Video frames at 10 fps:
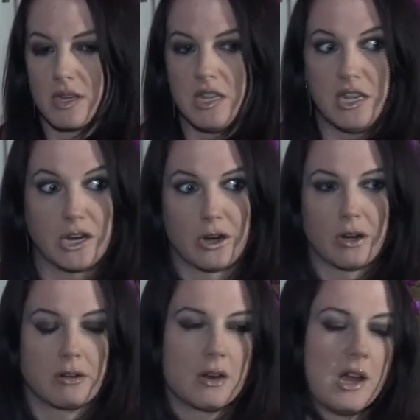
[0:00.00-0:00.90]

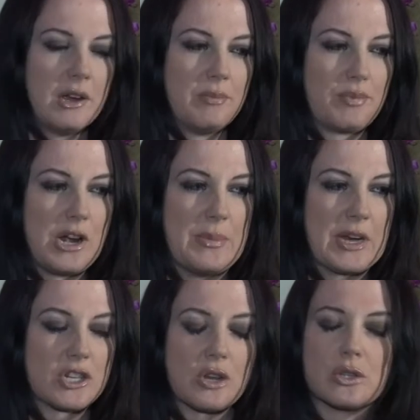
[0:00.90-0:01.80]
year, pretty
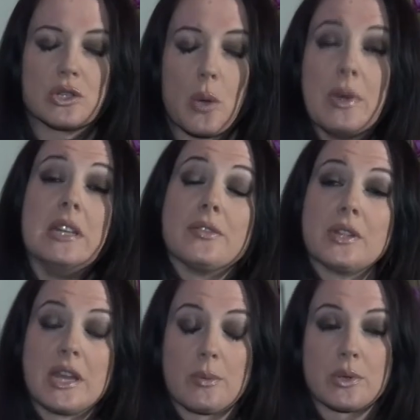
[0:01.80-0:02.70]
much, on so many
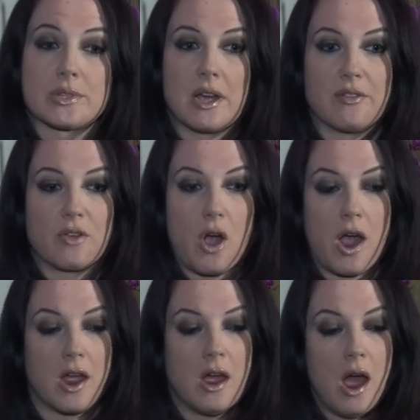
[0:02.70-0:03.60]
different labels. I've
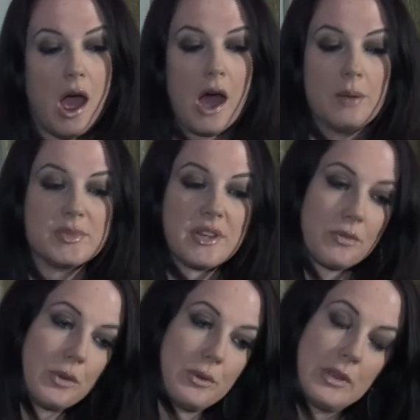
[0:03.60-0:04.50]
got
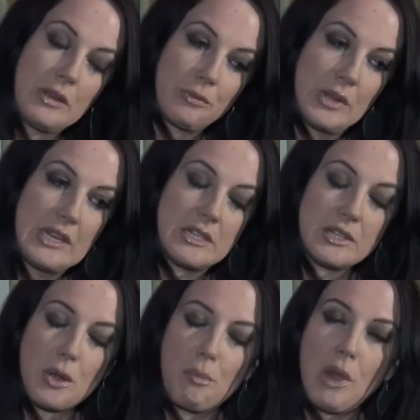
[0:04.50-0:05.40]
several
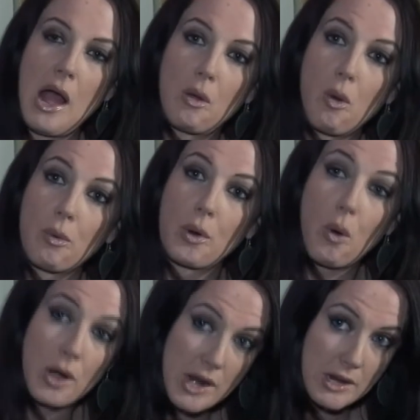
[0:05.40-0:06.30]
releases on Black Hole
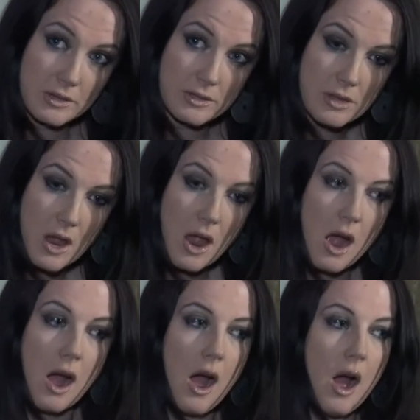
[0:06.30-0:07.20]
Recordings,
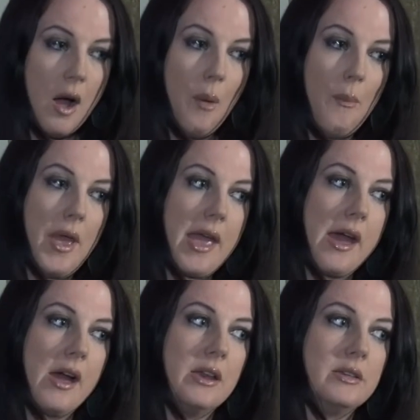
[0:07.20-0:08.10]

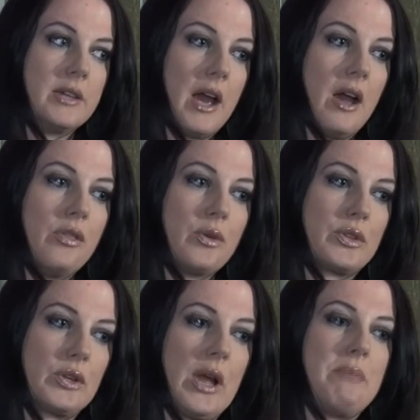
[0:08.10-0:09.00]
and
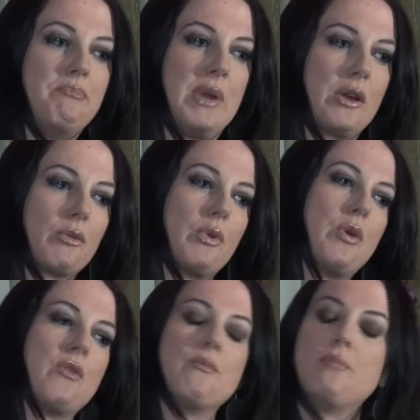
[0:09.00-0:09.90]
those are like bigger
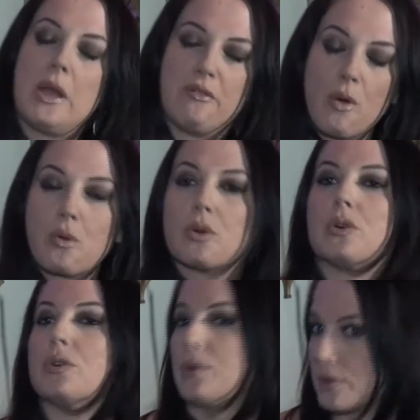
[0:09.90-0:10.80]
room, big
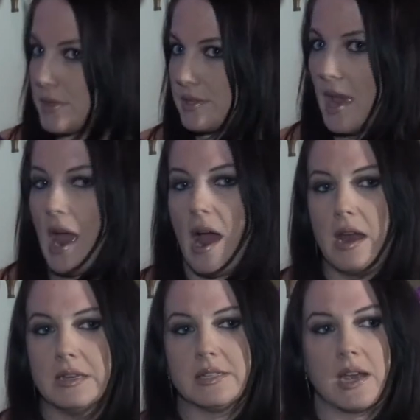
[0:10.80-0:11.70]
vocals,
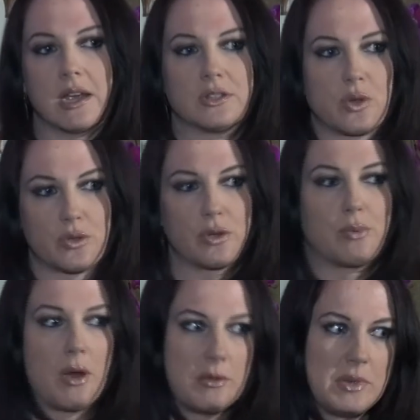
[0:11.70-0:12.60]
and so there'll
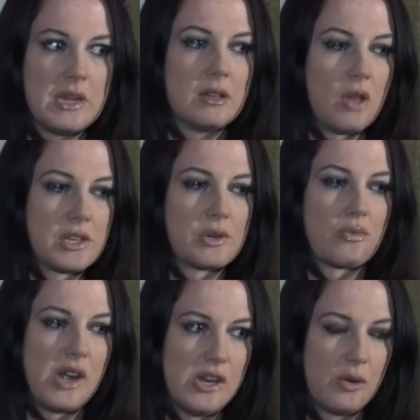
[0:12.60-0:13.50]
probably be lots of
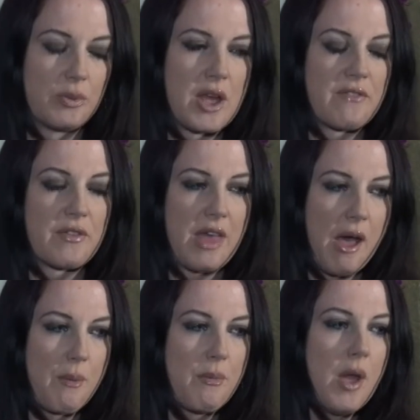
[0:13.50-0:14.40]
radio play for
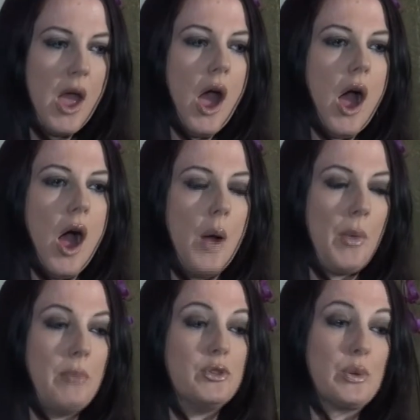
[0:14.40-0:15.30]
them.
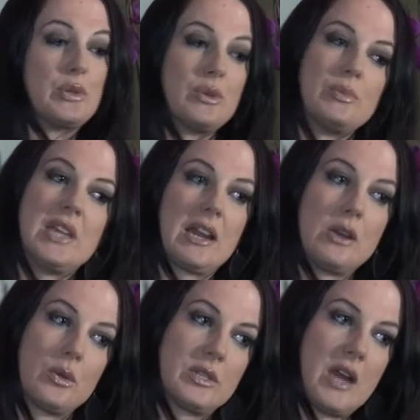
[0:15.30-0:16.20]
I'm doing some
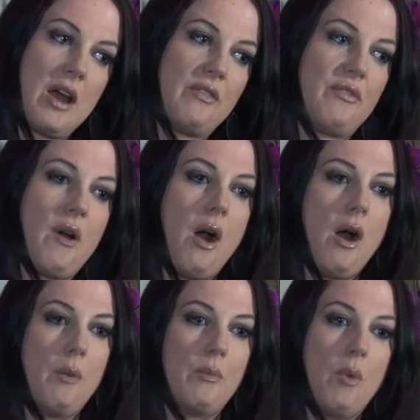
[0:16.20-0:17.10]
techno stuff
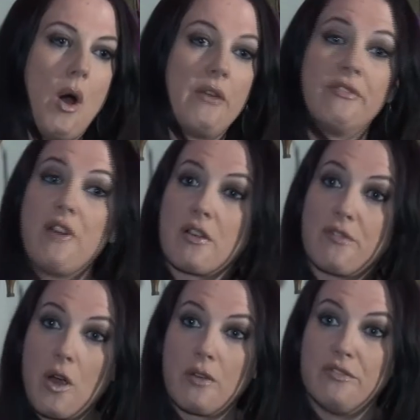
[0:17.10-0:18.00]
on Funk
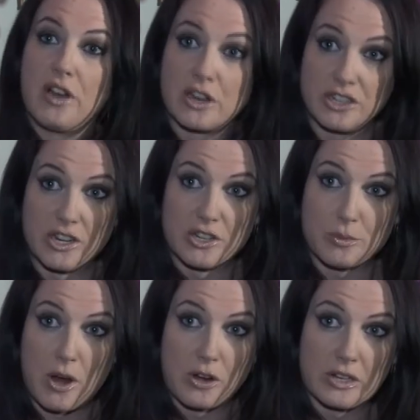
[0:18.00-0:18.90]
Farm, Funk Agenda's
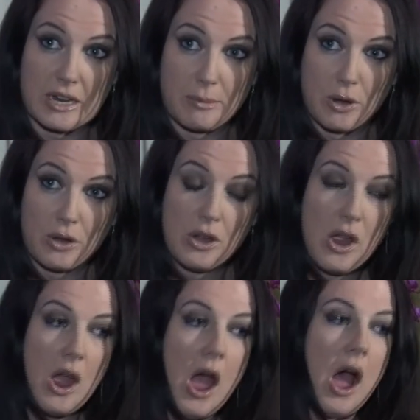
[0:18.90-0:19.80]
record label.
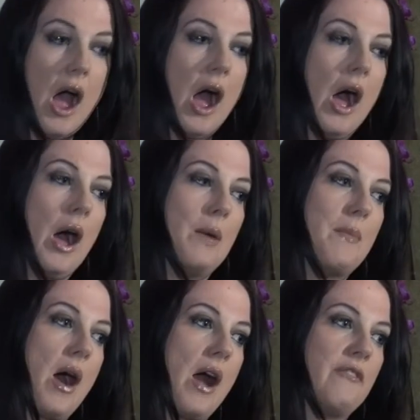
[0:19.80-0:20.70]

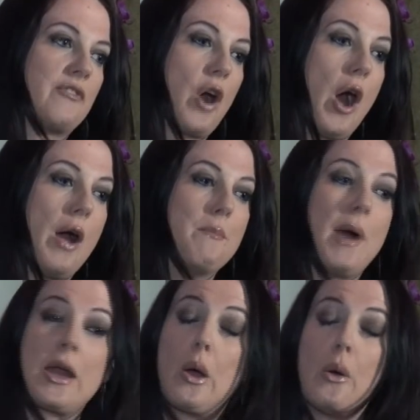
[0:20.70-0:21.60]
I've got
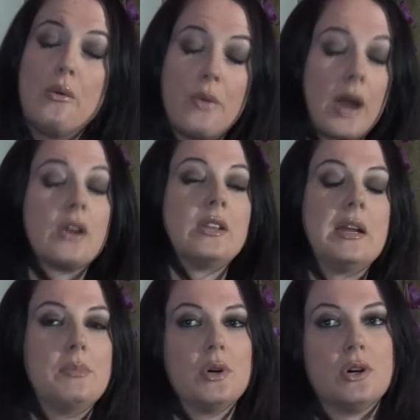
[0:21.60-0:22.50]
my own record
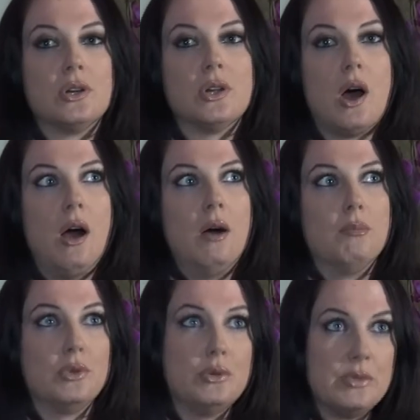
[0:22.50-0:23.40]
label,
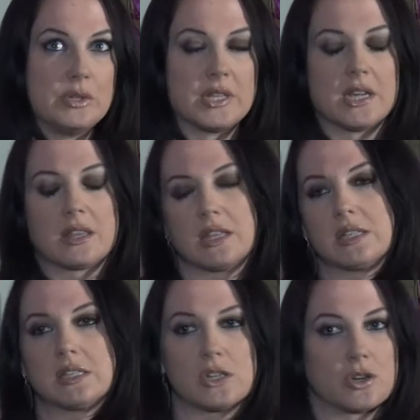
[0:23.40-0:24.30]
Blue Music,
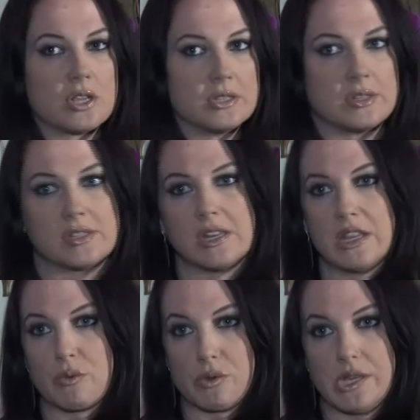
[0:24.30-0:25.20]
that's still
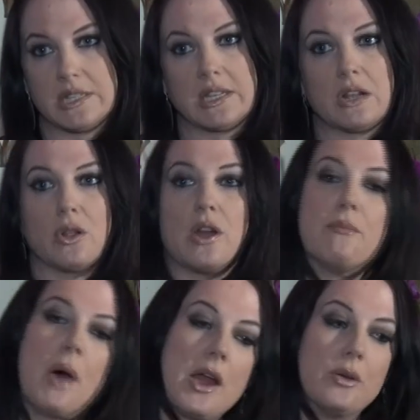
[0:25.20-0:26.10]
consistently releasing a lot
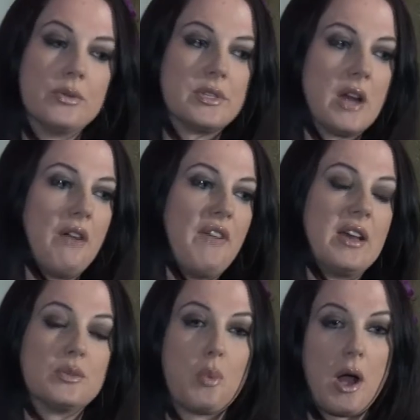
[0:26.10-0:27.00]
of my own stuff,
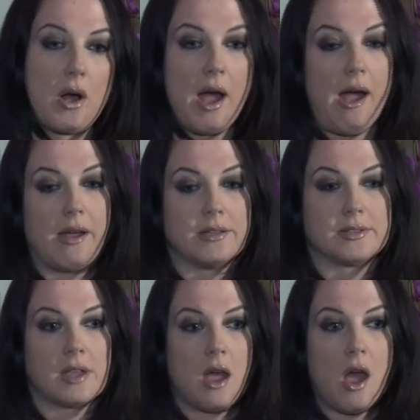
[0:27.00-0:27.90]
as well as